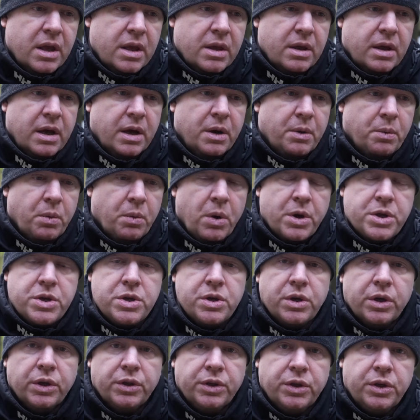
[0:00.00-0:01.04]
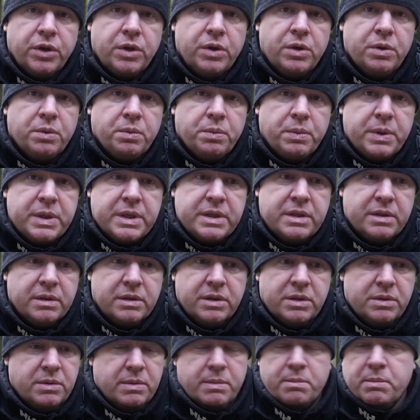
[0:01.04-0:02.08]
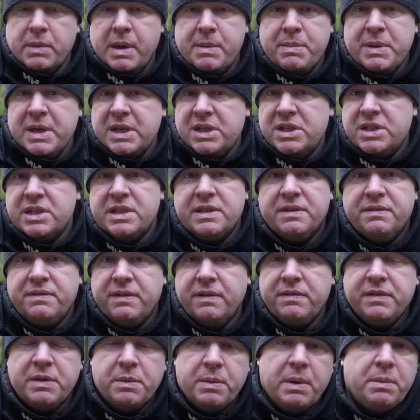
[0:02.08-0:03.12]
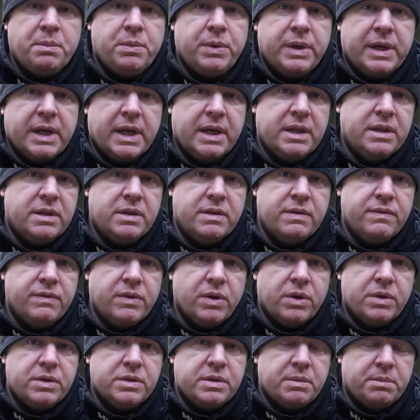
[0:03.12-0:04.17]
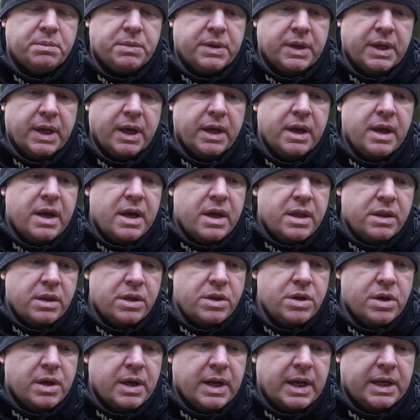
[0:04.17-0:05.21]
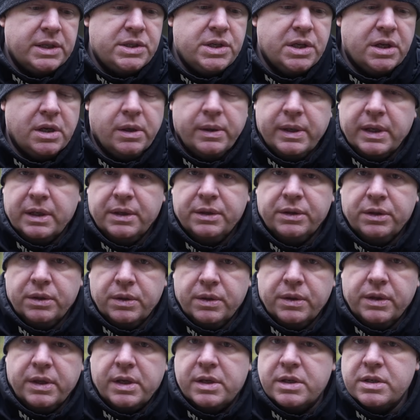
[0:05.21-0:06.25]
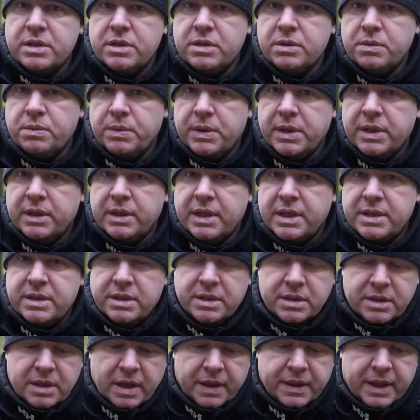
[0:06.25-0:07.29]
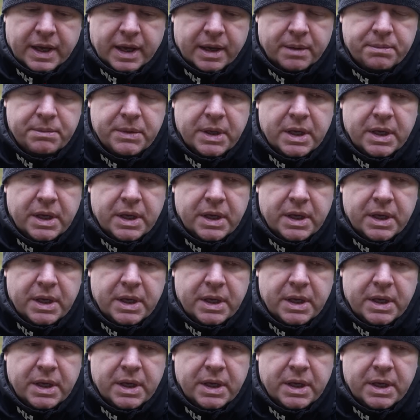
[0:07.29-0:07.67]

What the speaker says: what you can do with maybe it's just a 51.8 that you've got or something, that you can actually go out and do things with lenses like that.